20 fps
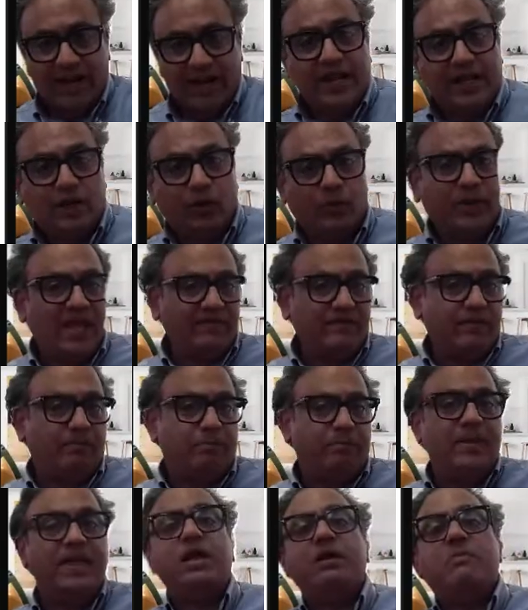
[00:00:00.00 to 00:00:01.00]
Now we have a
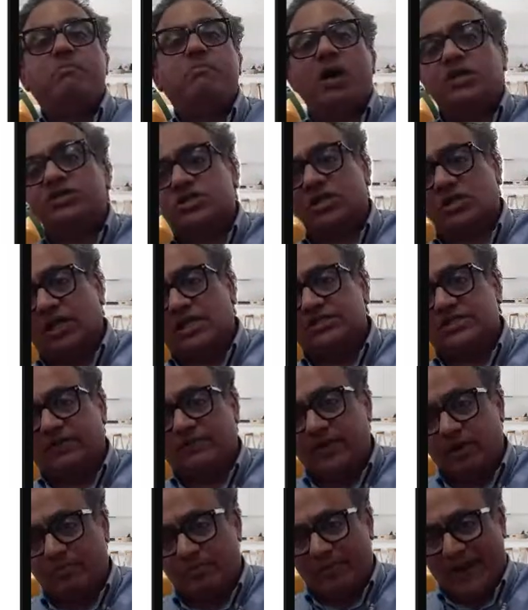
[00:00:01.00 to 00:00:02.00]
big masterclass that we
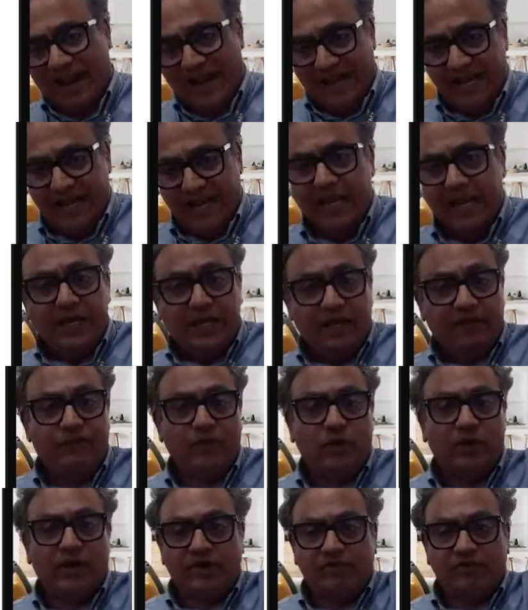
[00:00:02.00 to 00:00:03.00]
are planning. If
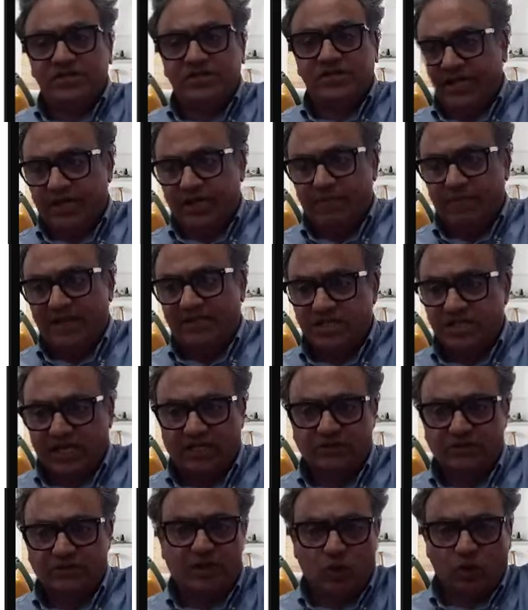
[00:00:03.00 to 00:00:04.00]
you're interested in a masterclass,
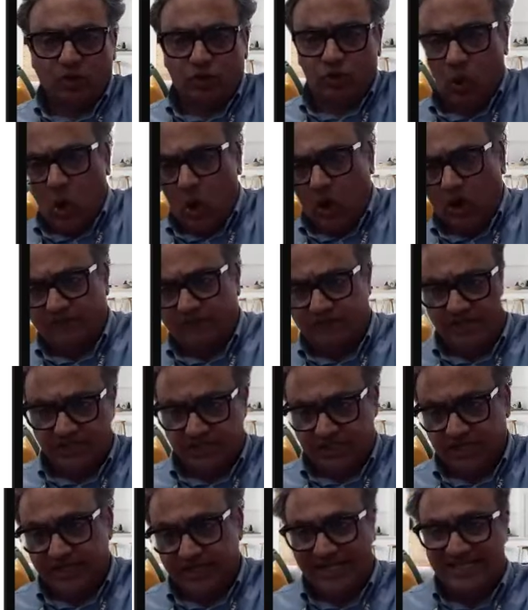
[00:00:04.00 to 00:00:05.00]
we'll go through all of these
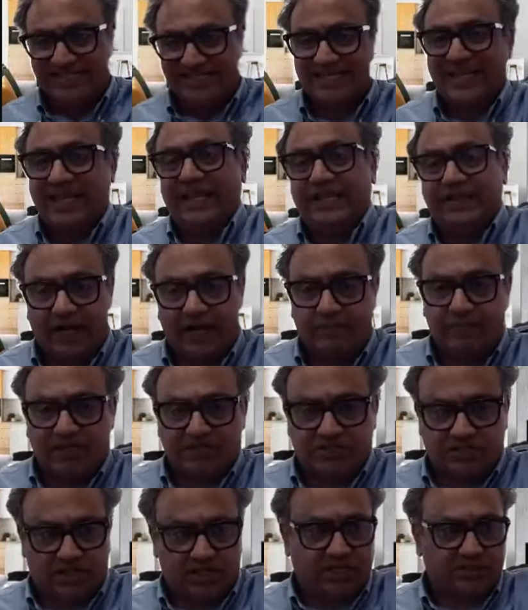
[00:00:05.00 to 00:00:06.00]
details in that
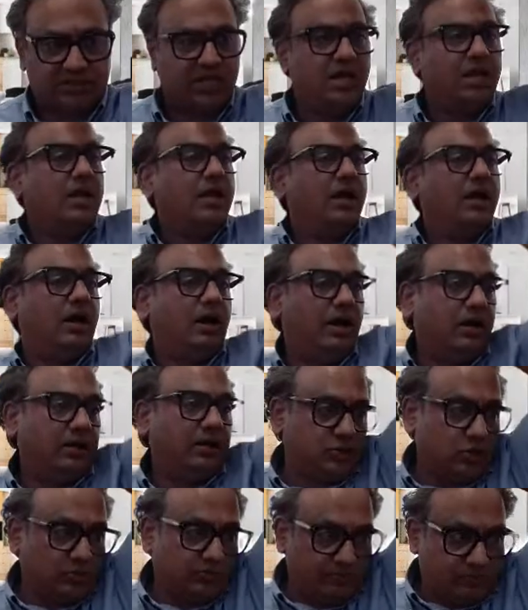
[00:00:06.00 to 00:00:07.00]
masterclass.
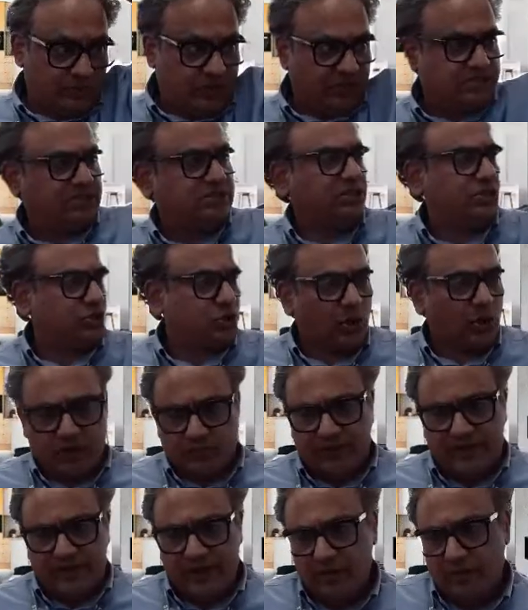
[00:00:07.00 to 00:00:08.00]
So this is a shorter
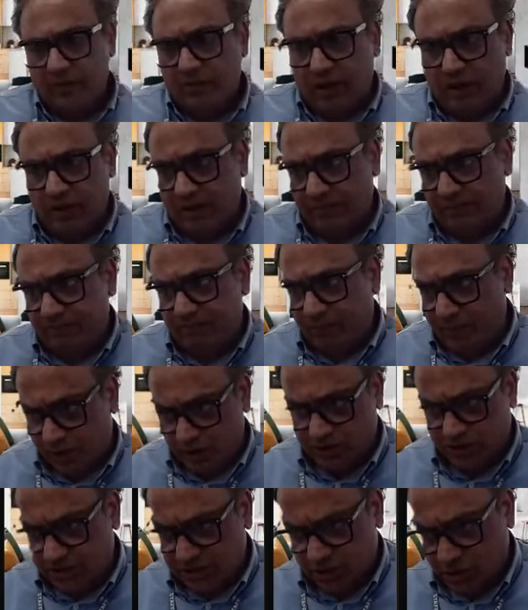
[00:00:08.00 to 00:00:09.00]
video because
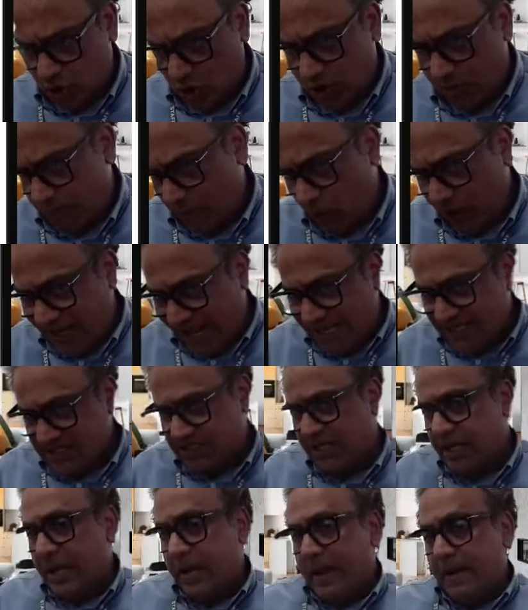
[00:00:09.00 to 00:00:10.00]
it's a shorter podcast,
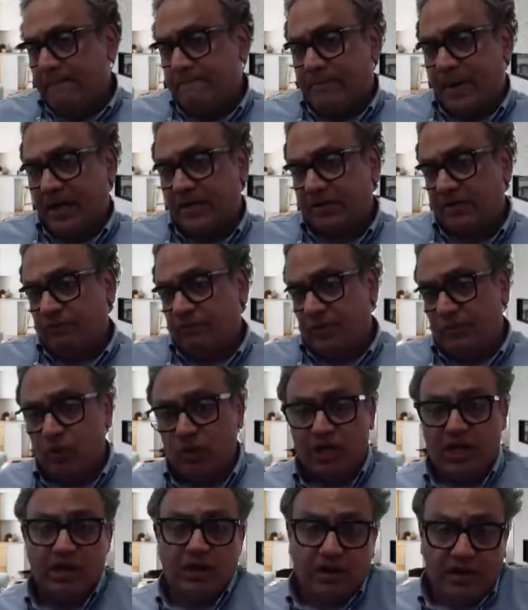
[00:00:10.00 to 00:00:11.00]
but we
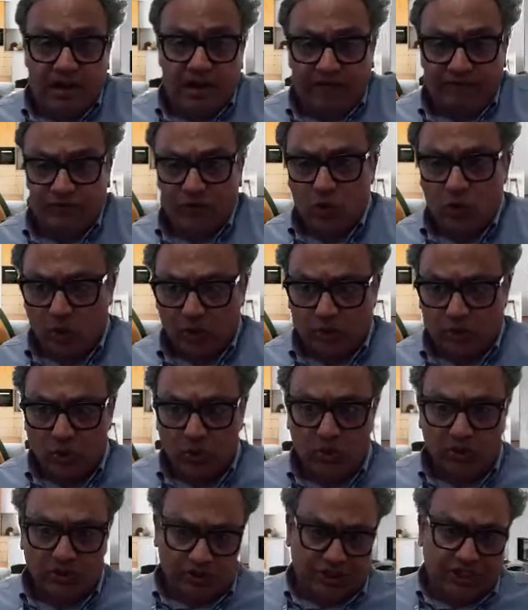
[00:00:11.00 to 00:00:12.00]
would love to go through
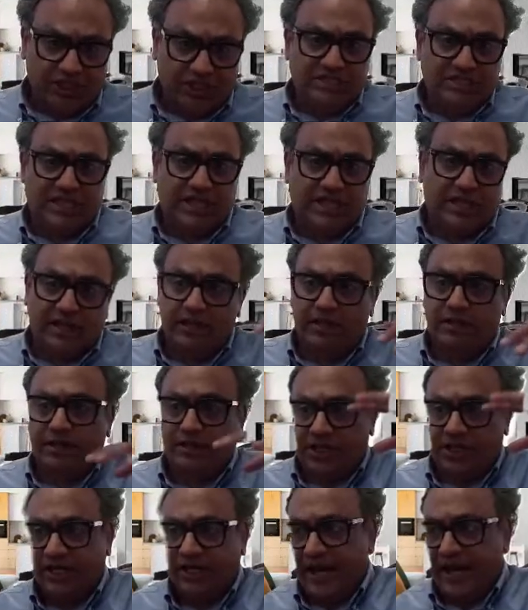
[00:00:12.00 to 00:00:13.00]
these in a
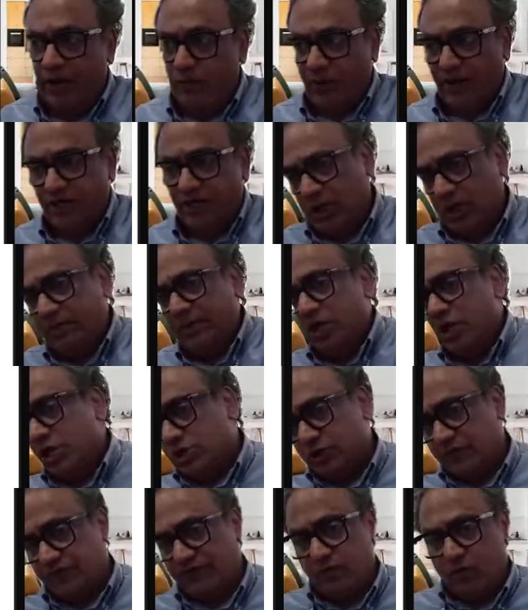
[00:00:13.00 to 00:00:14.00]
detailed workshop.
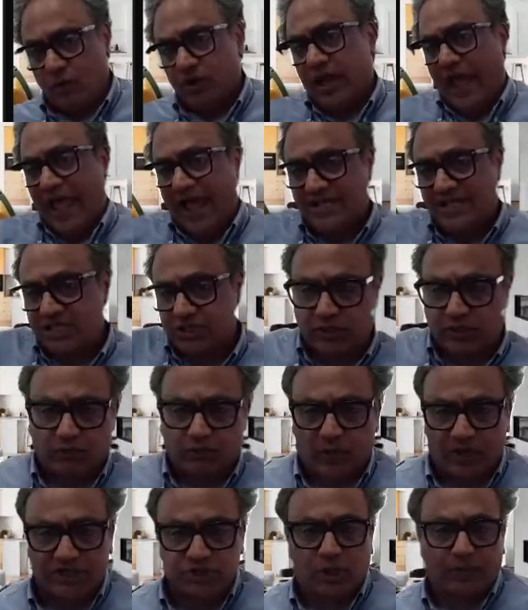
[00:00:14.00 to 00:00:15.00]
So if you want access to the
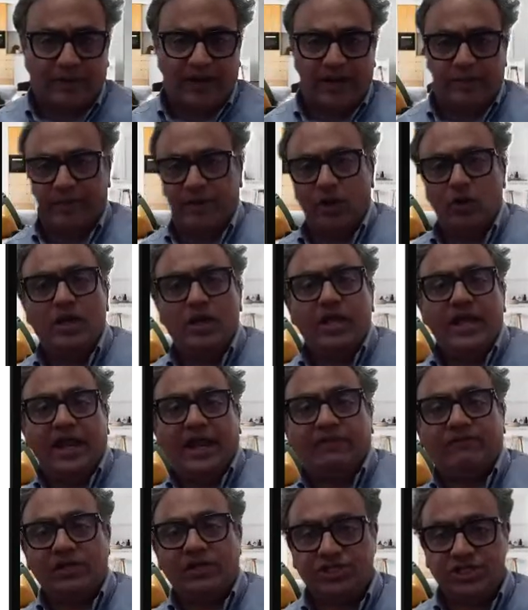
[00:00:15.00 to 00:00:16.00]
workshop, let me know, and
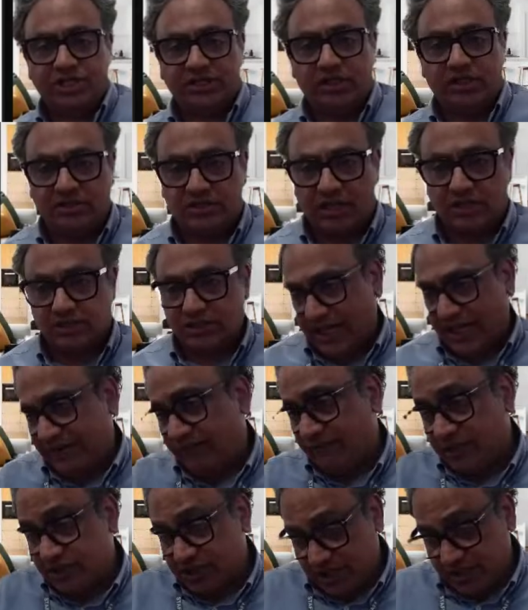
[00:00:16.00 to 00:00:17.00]
we'll share the results and
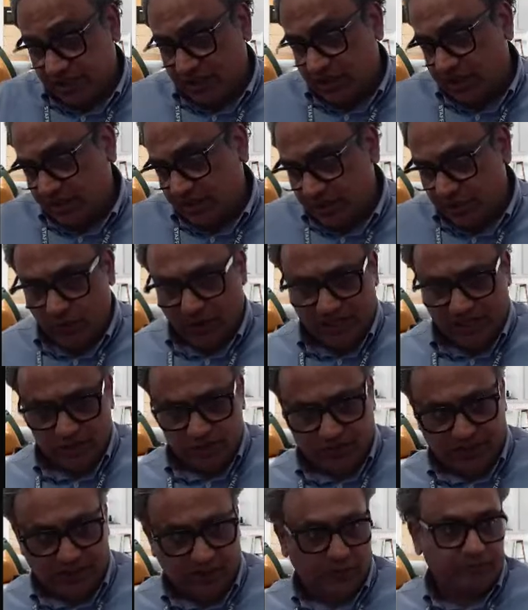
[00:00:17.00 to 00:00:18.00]
we'll share the URLs
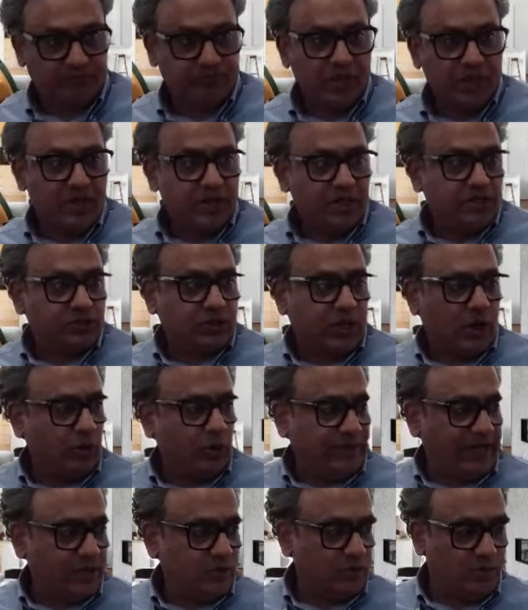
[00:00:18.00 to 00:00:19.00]
with you. So I hope
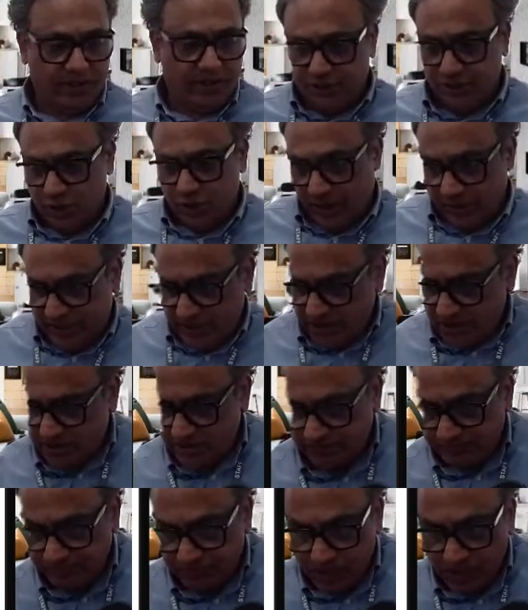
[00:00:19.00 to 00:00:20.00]
that you enjoyed this.
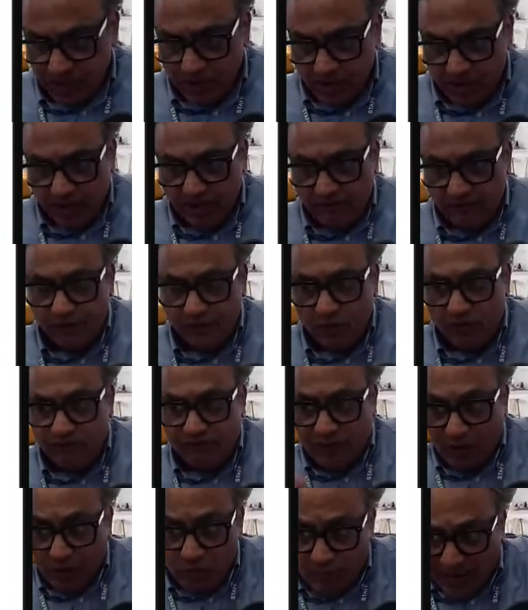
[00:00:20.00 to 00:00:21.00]
If you
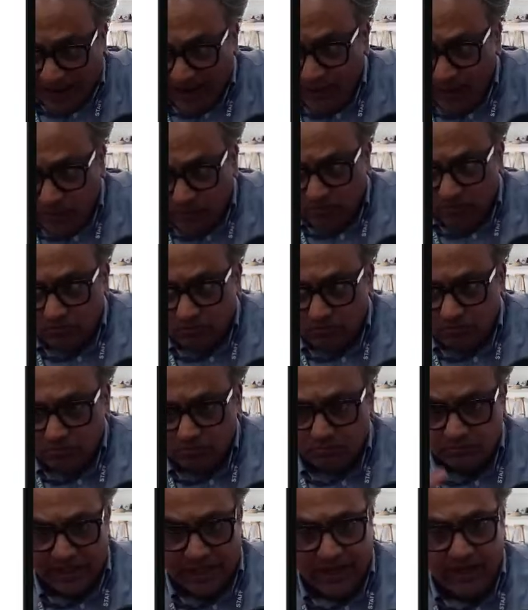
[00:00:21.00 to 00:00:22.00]
found value,
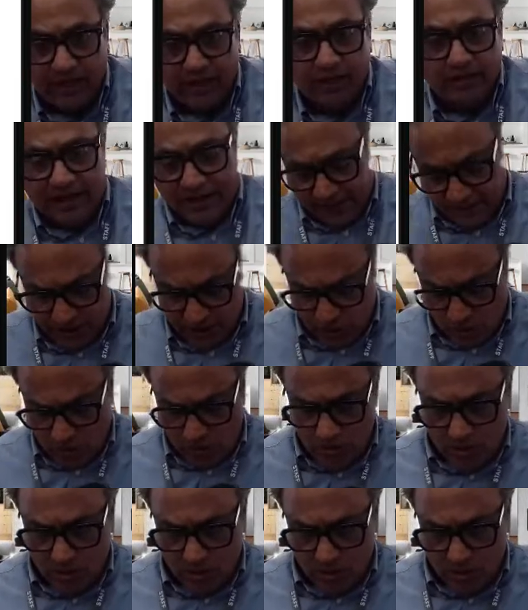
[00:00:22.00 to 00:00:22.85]
then let us know.